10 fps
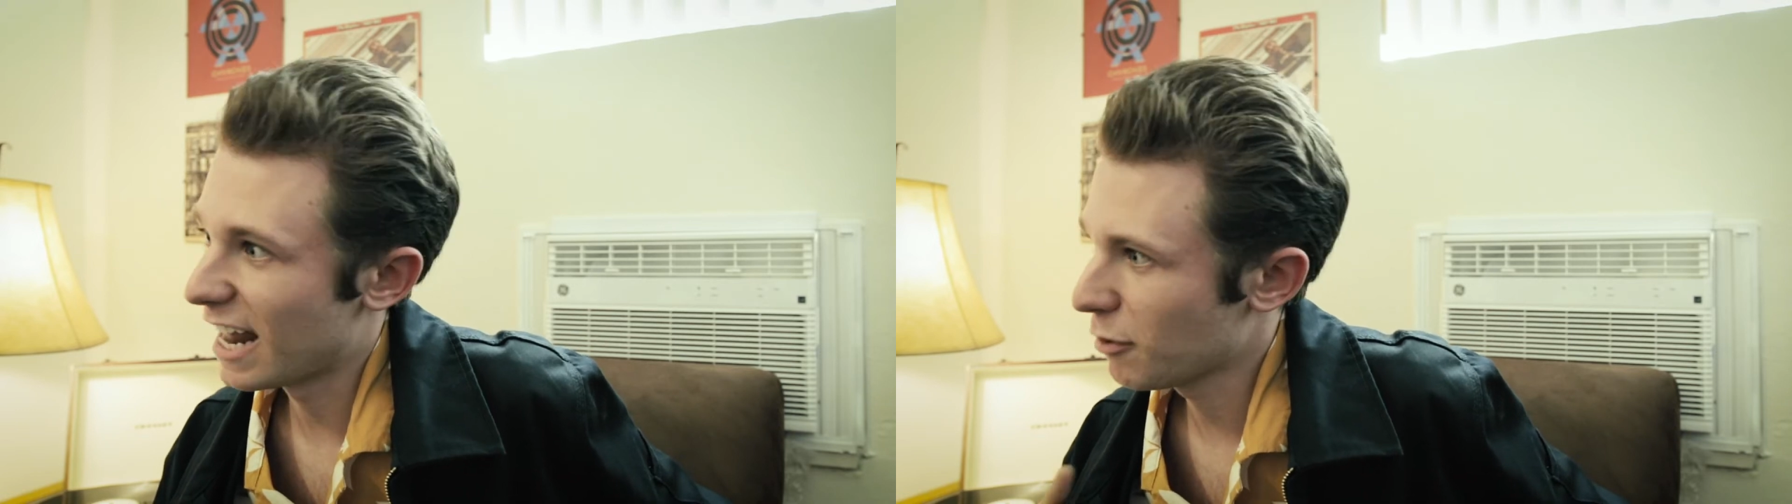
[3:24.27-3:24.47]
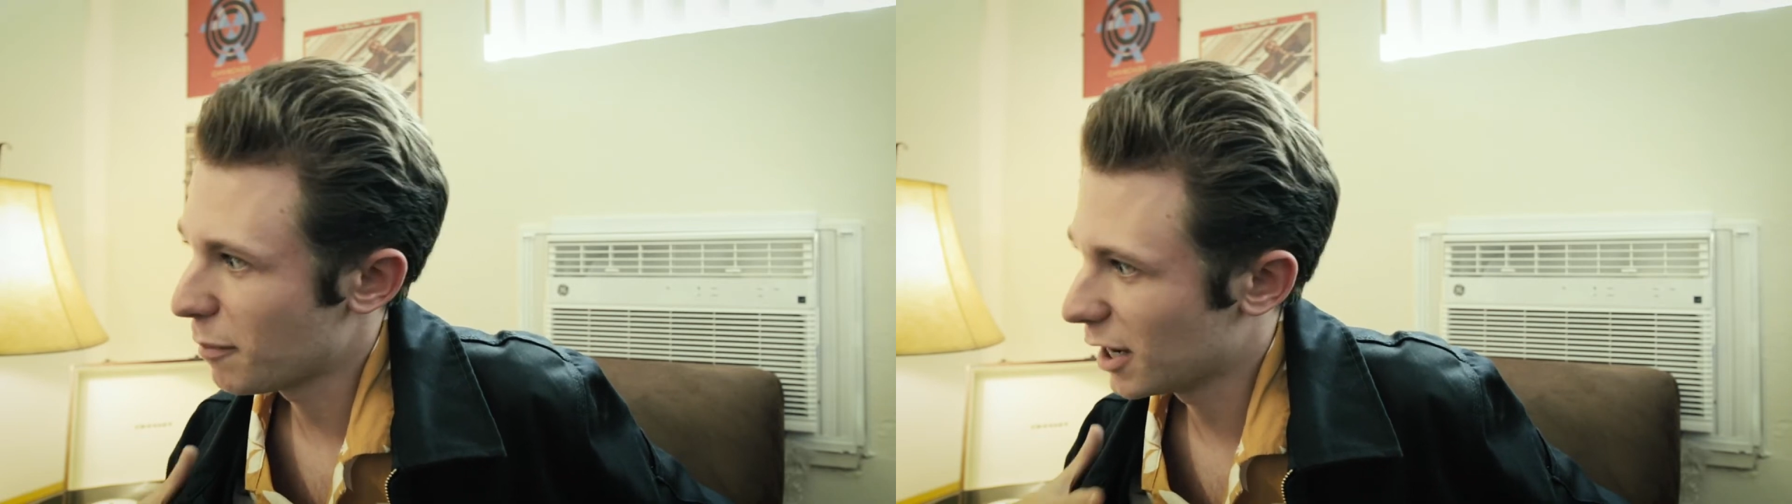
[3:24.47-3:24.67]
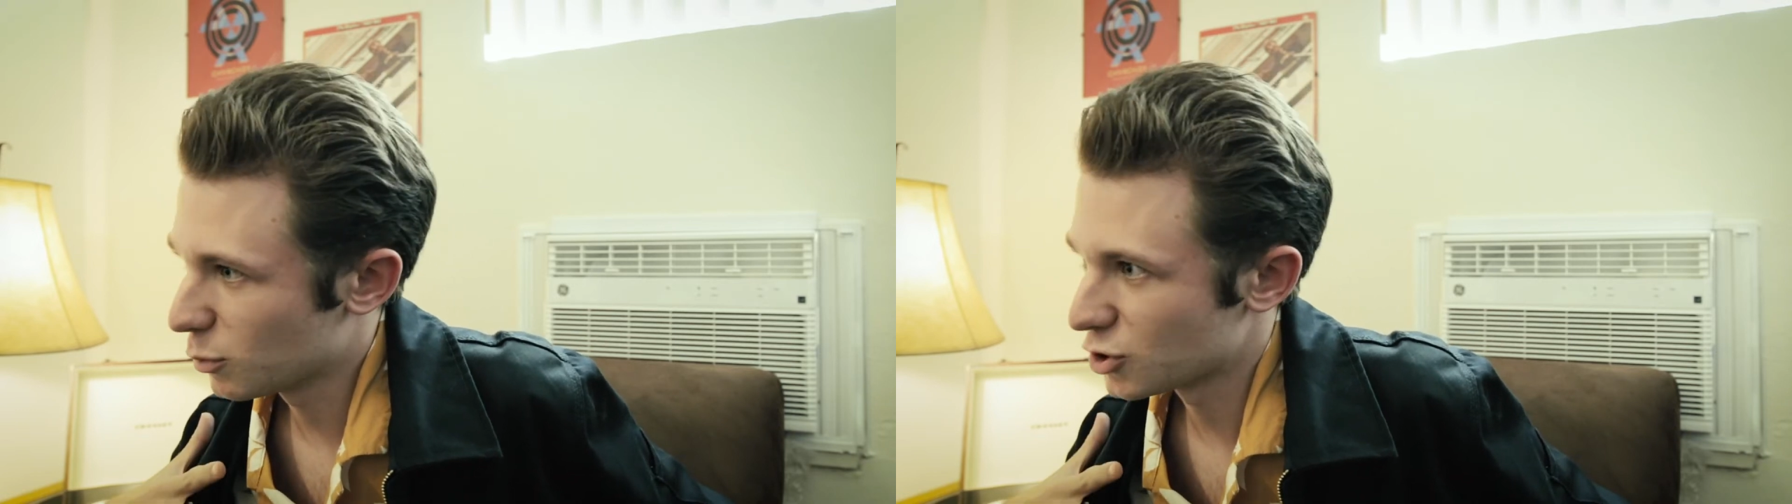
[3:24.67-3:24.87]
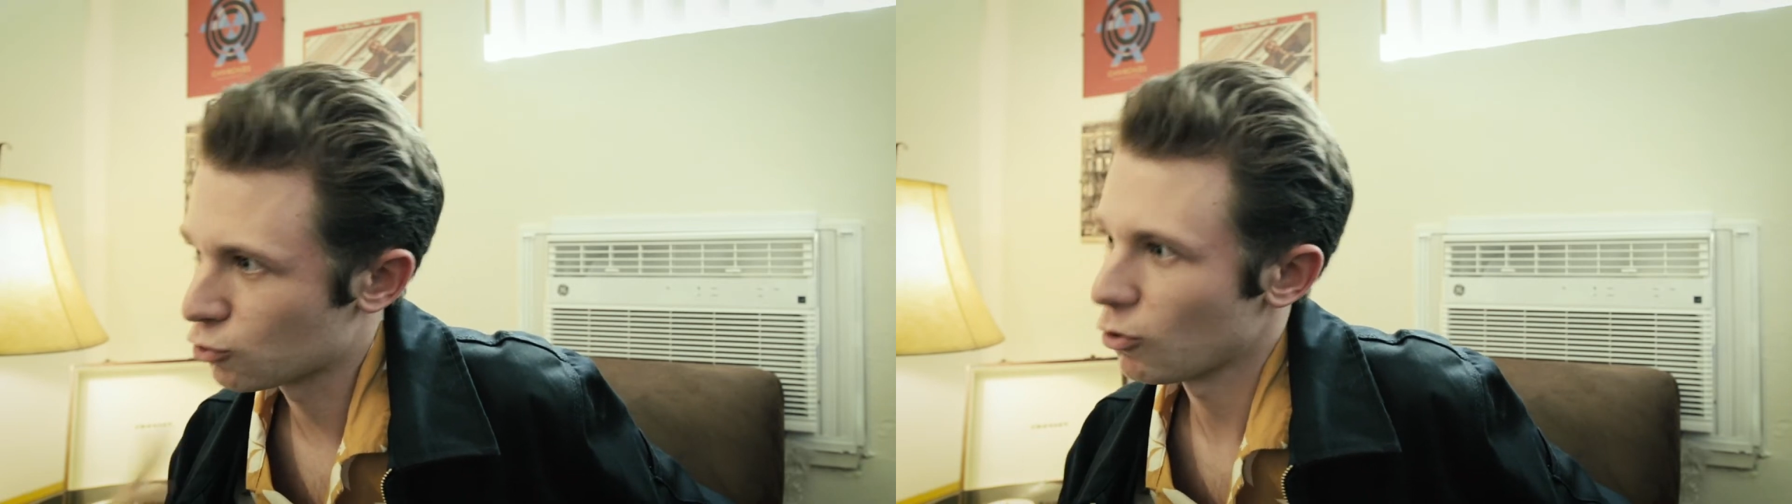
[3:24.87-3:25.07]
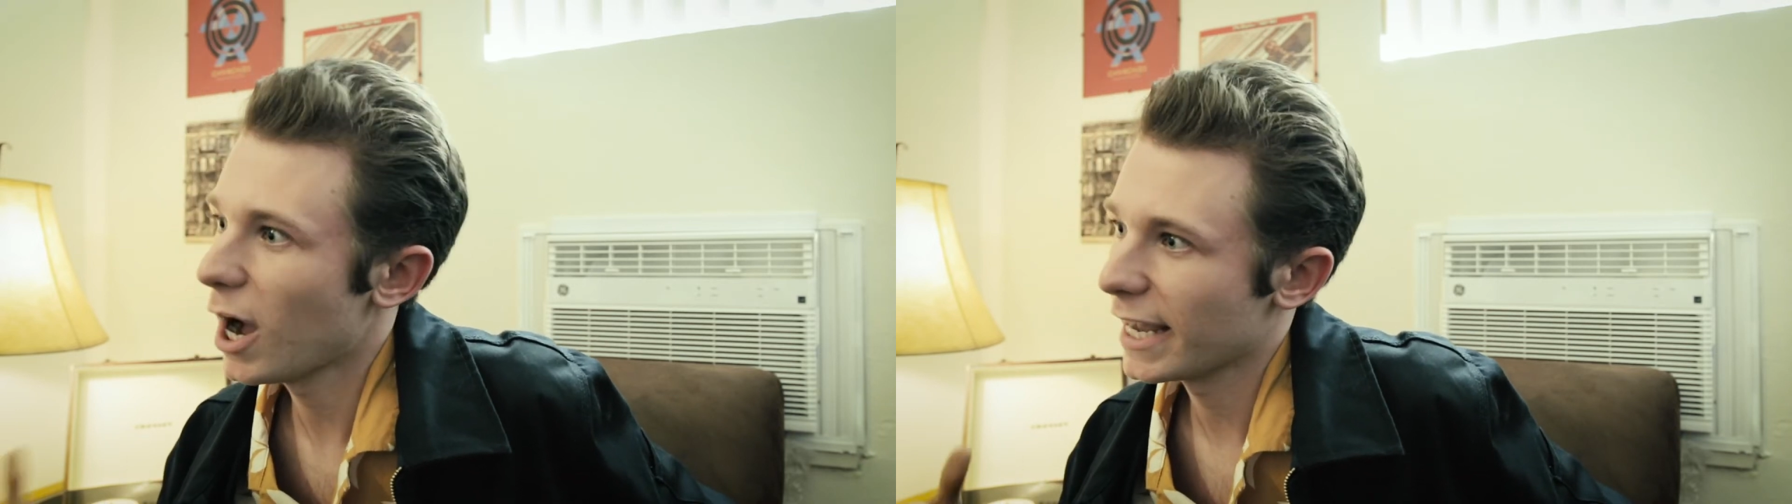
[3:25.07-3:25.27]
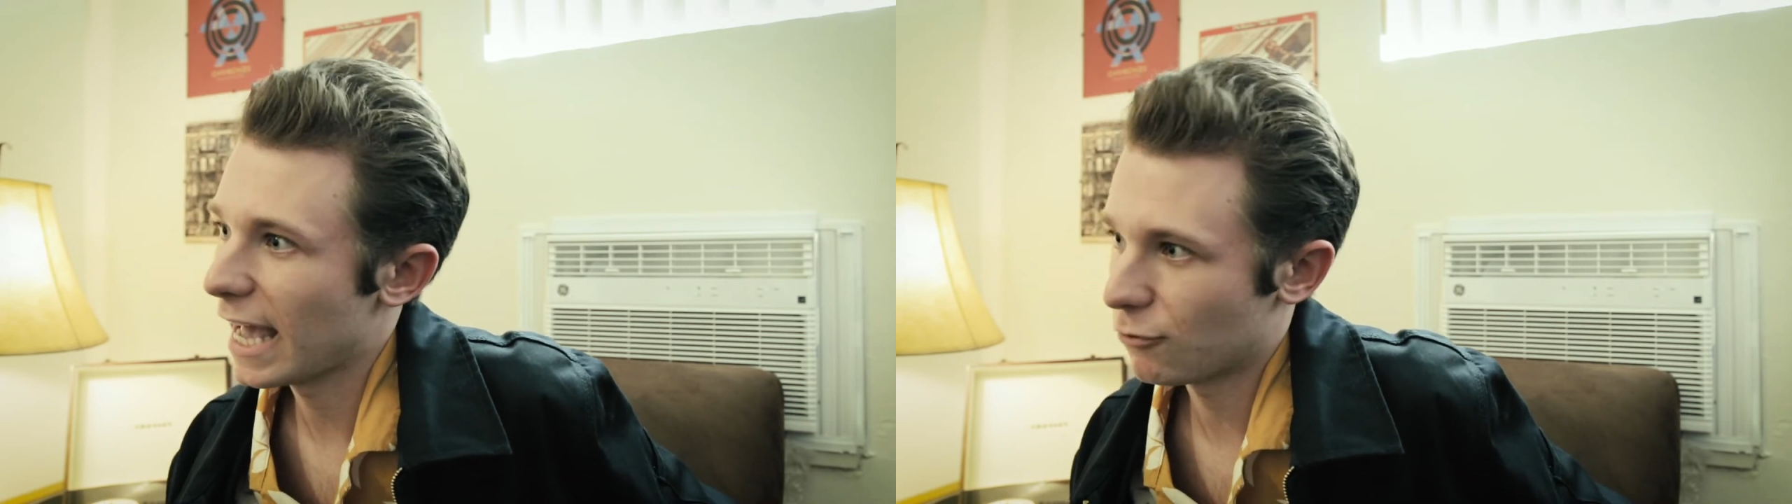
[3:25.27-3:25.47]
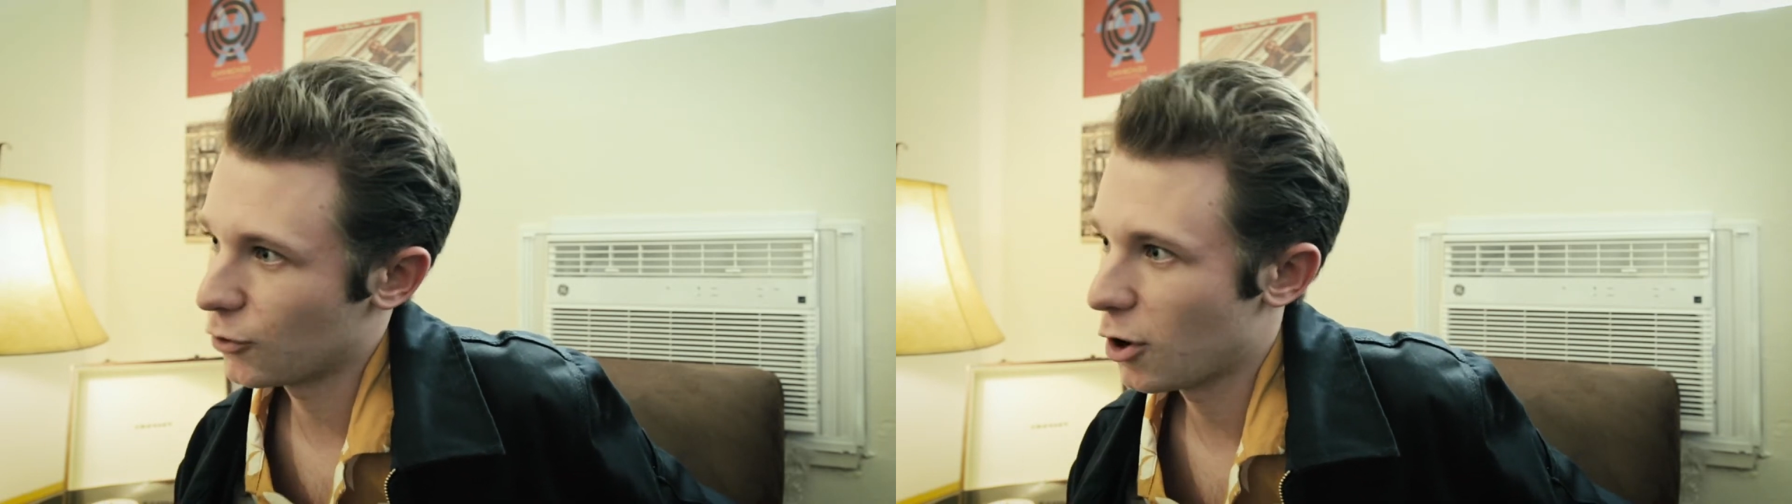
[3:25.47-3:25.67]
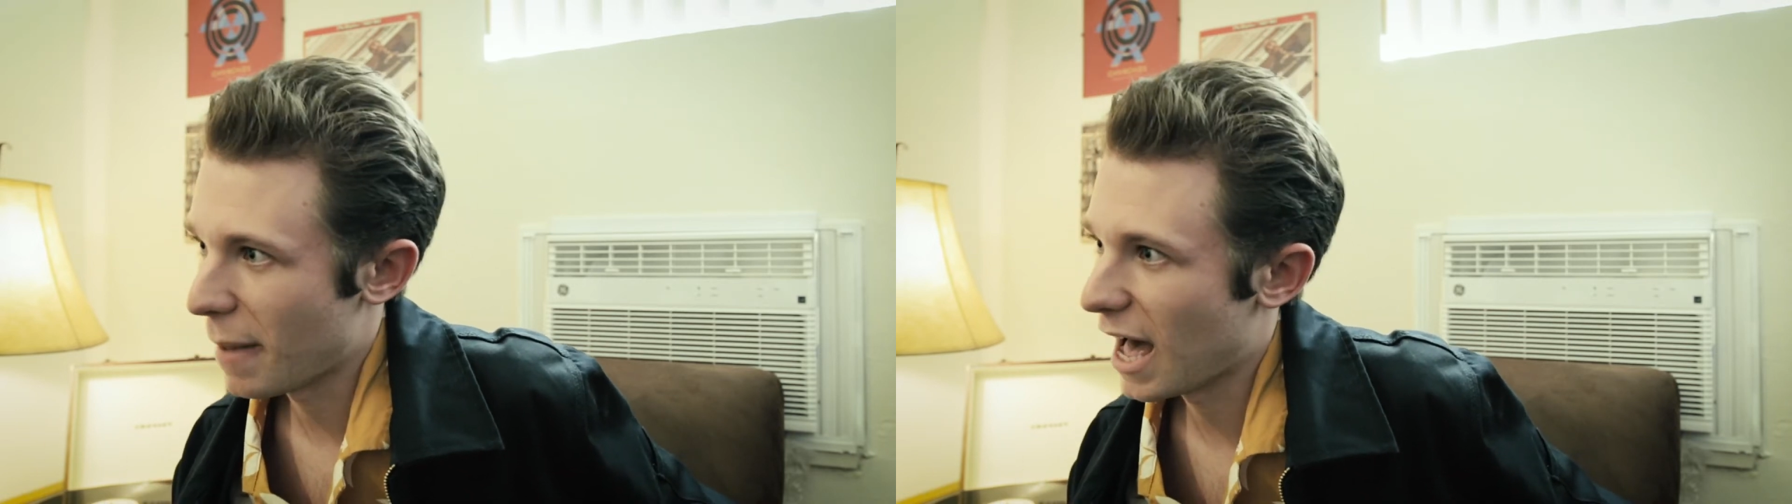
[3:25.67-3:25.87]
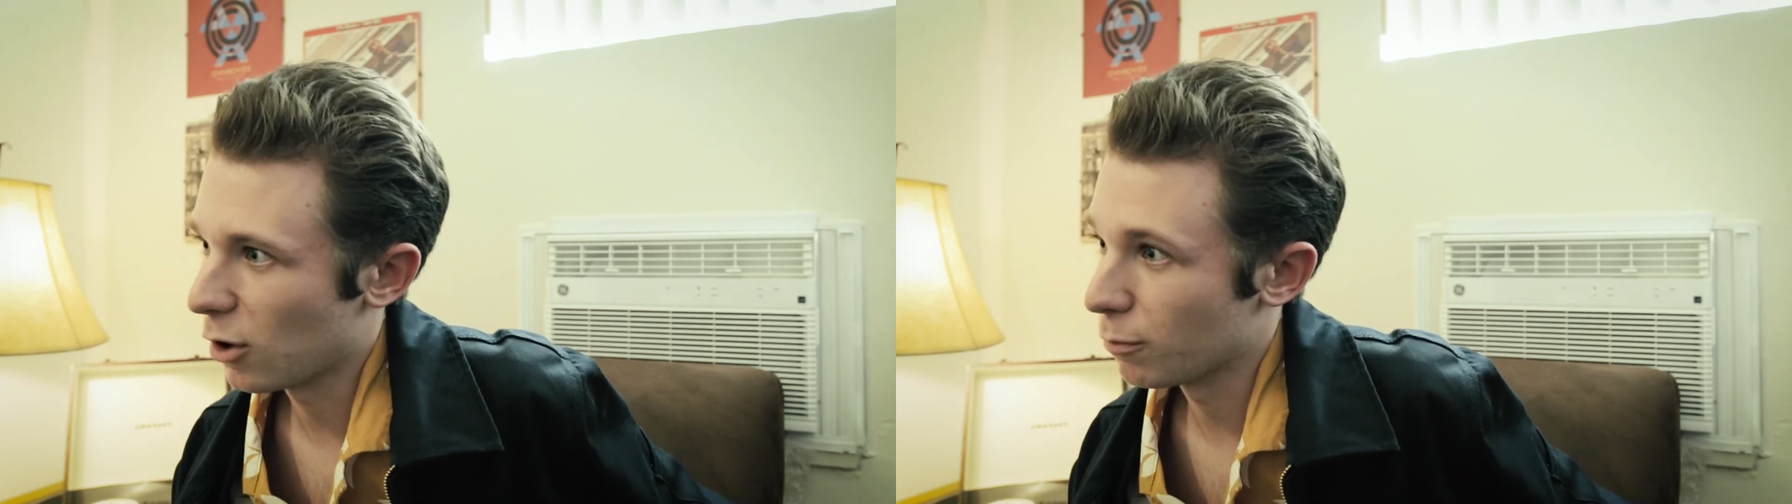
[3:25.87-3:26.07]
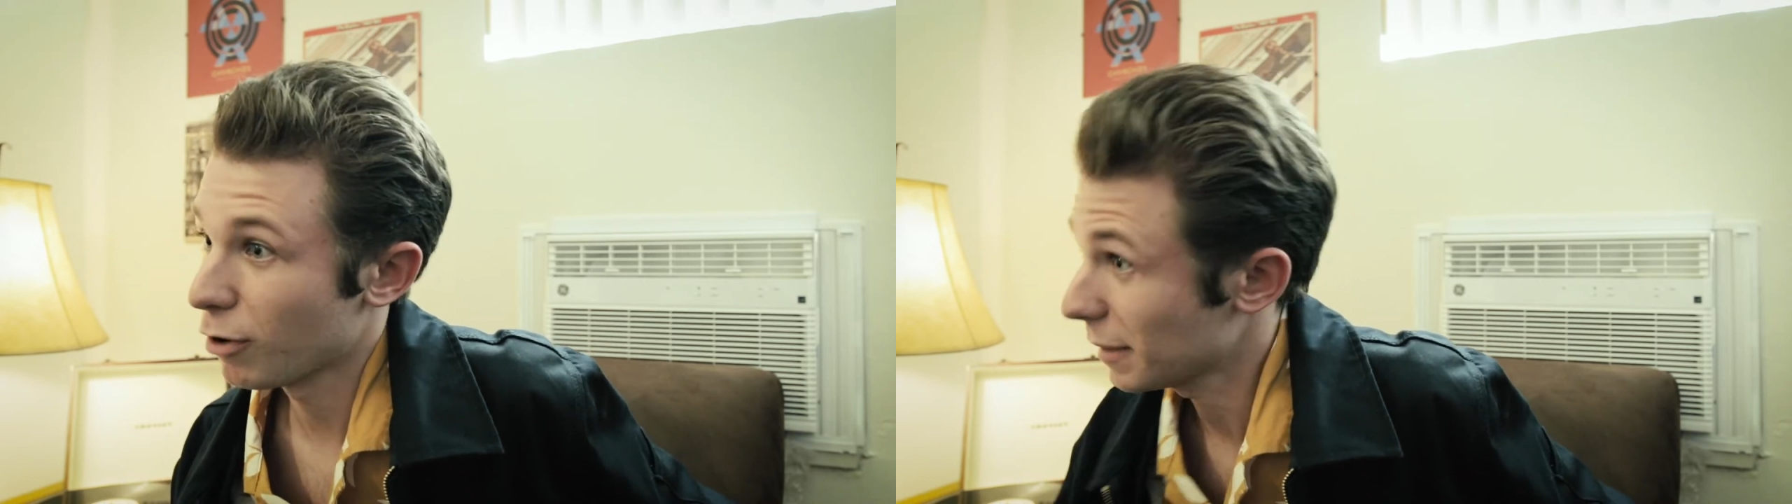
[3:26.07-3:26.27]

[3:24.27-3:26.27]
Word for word: and everybody was crying after our bow.